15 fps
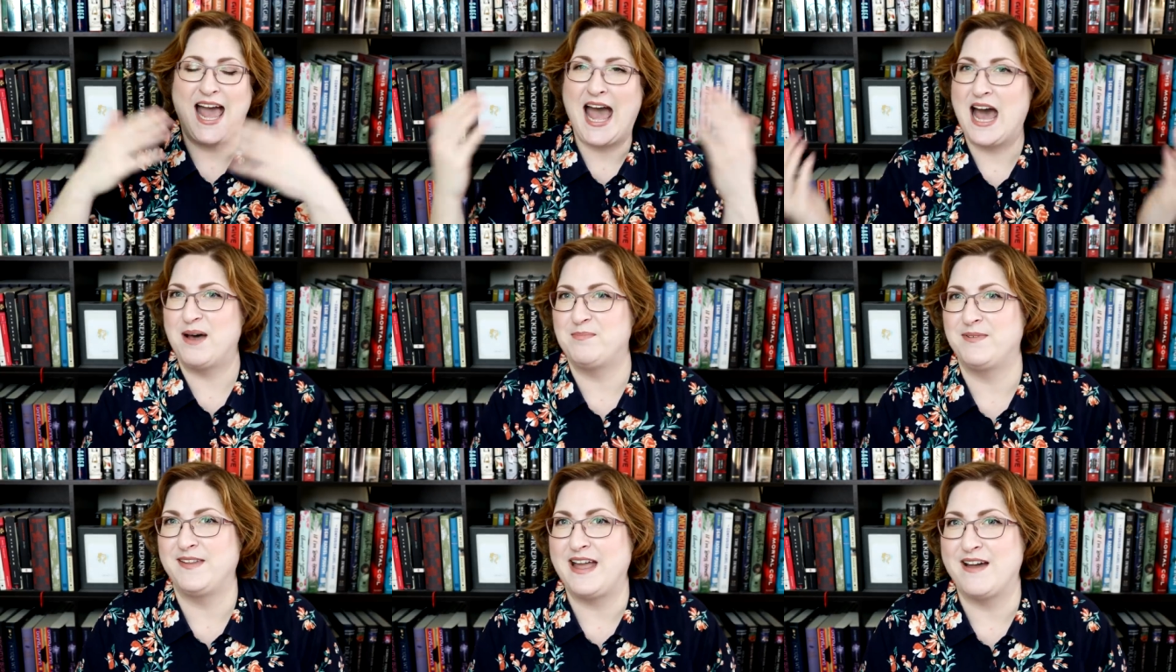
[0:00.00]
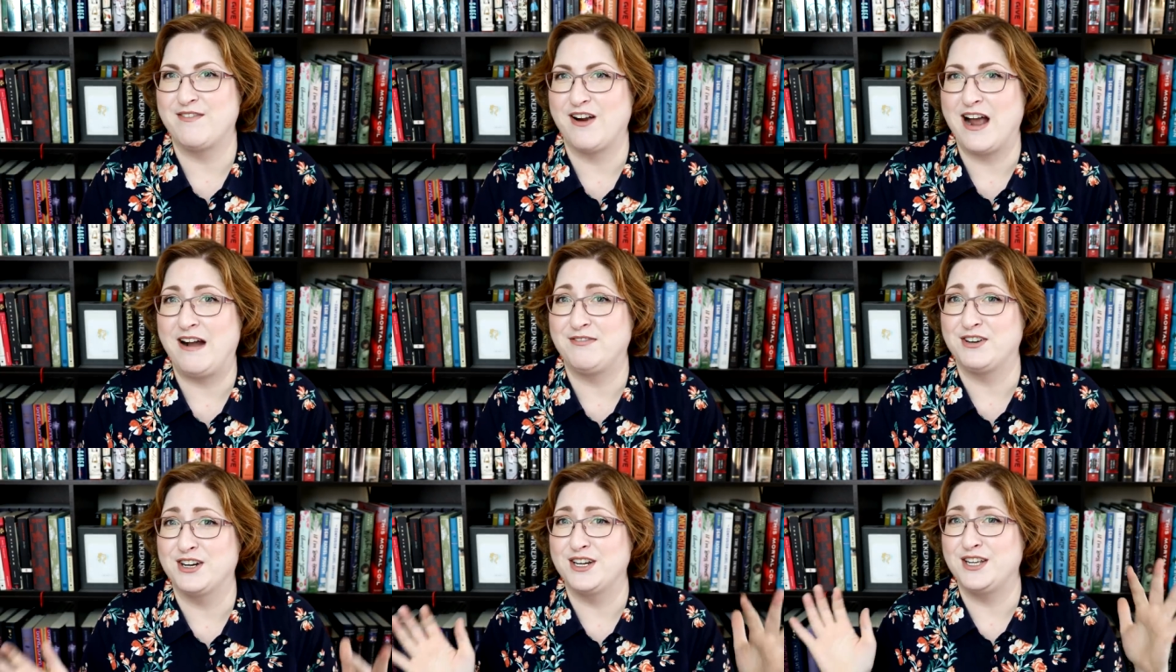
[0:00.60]
happily ever
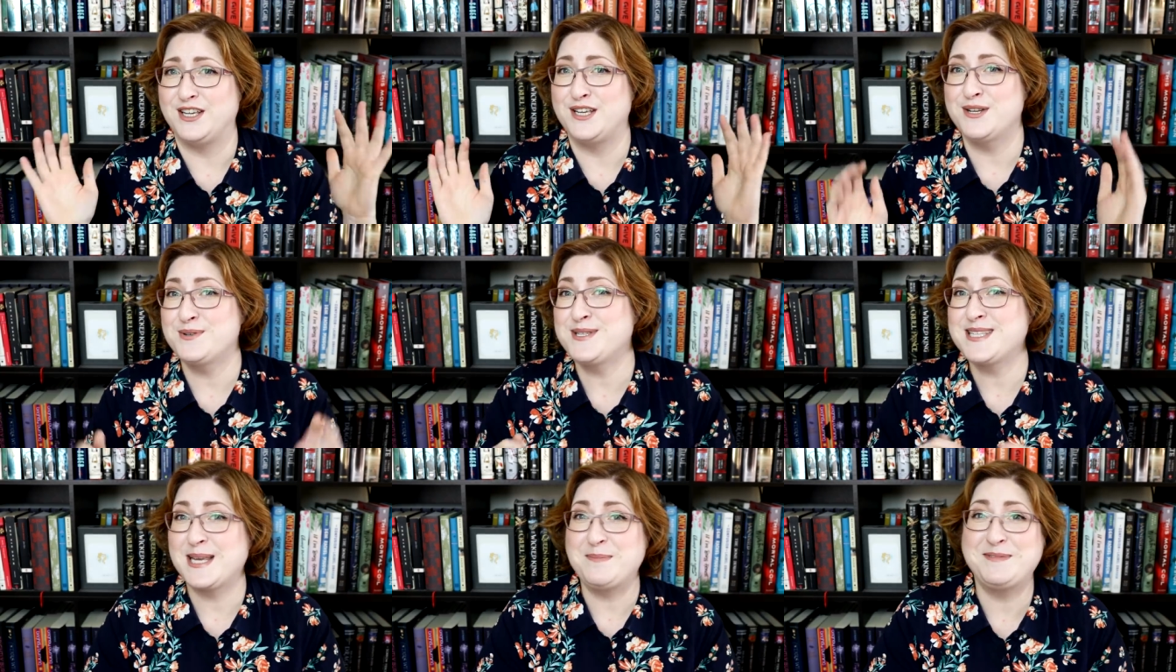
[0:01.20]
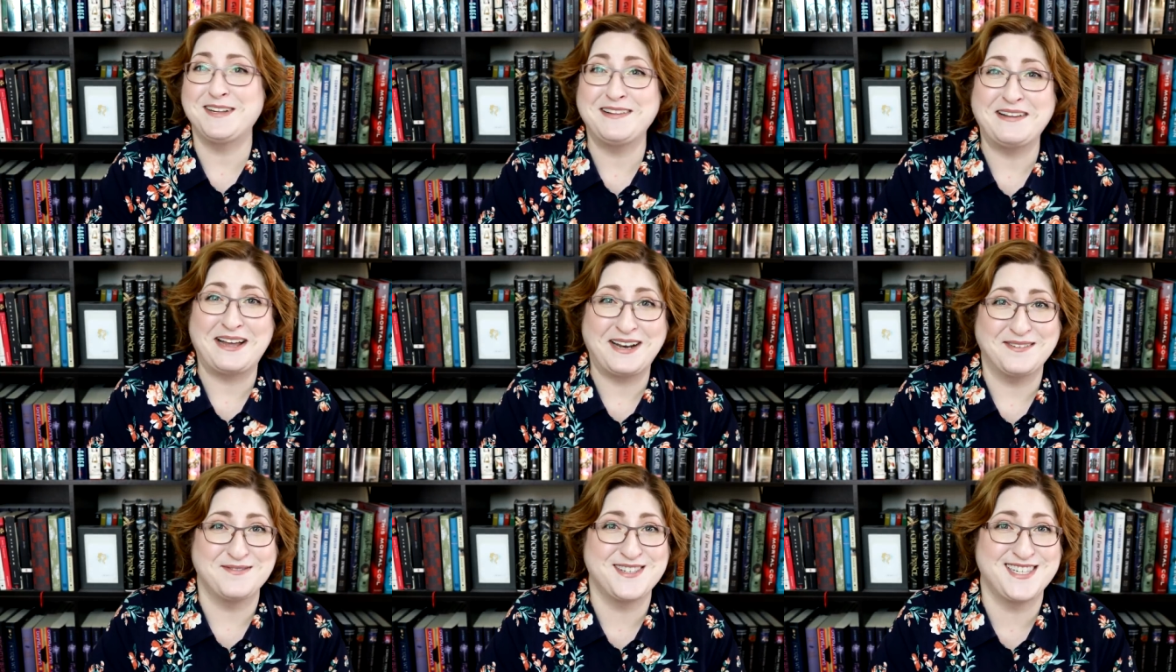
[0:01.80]
after. You skipped a
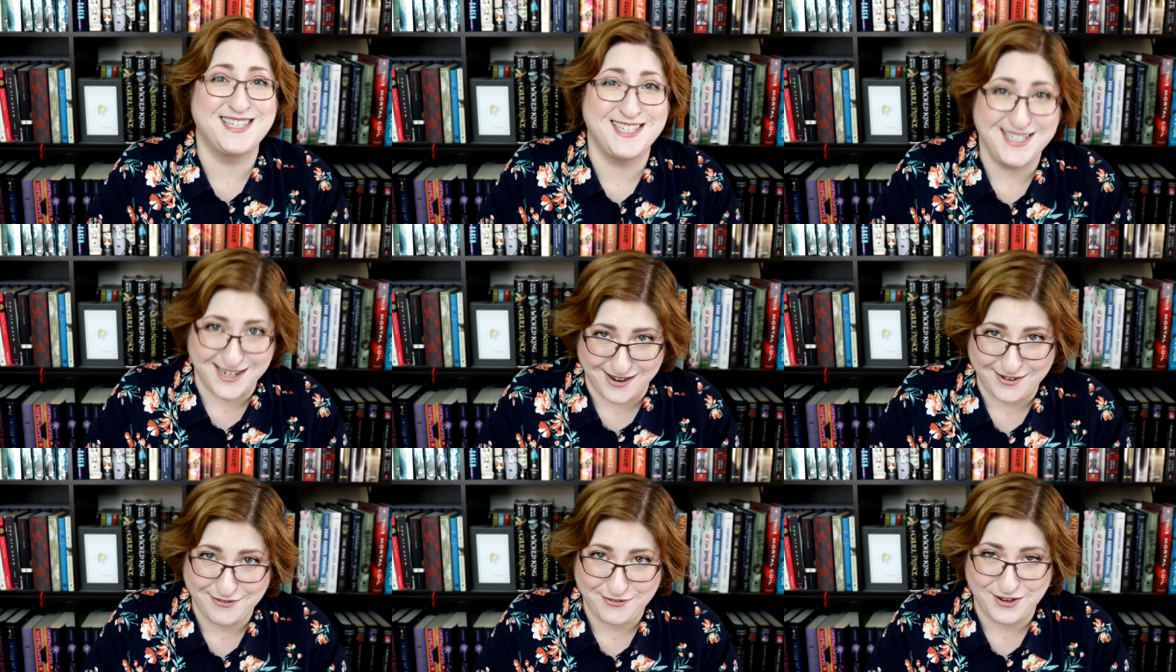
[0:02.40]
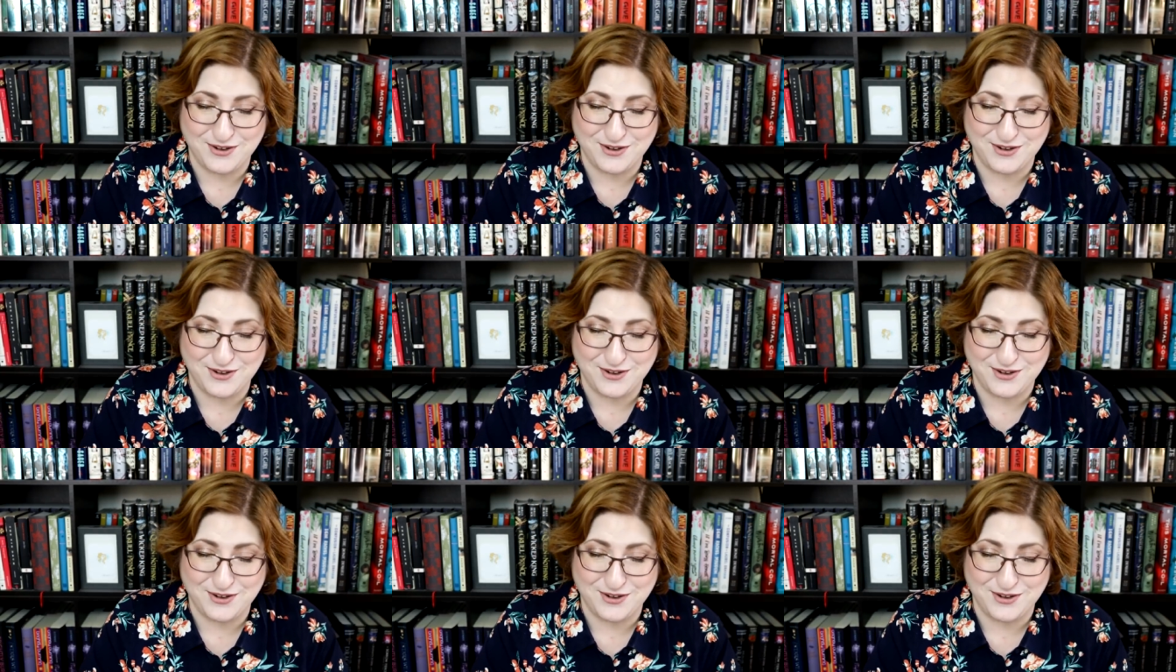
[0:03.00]
lot of stuff.